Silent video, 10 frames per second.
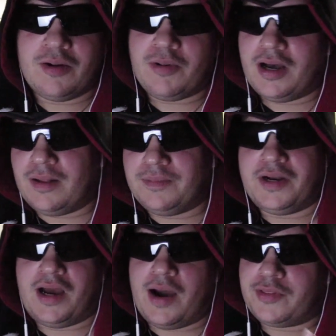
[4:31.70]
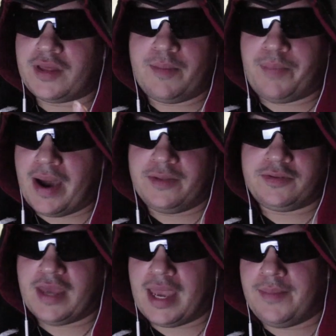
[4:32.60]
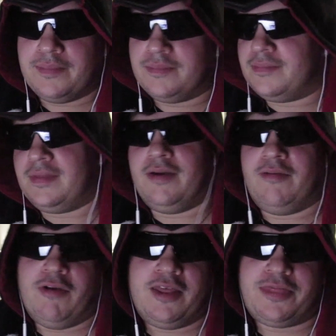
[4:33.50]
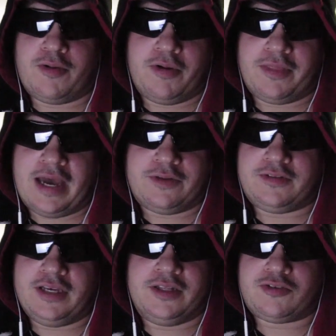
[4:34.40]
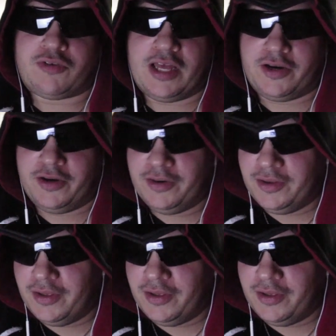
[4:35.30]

Well, you know, I was gonna buy this game with or without seeing this trailer.